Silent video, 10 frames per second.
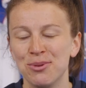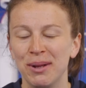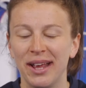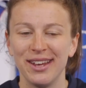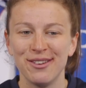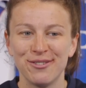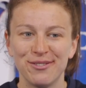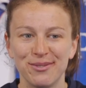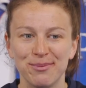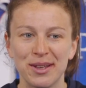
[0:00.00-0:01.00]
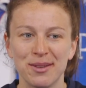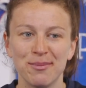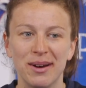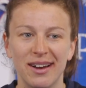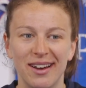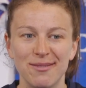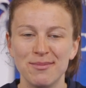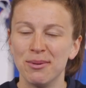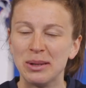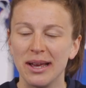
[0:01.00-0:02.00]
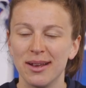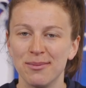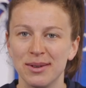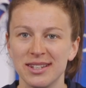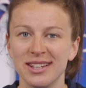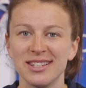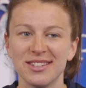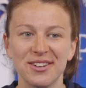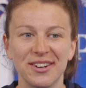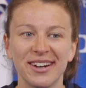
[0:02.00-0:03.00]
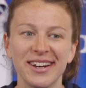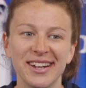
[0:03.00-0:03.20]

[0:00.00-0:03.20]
all my life with my mum and dad and my sister.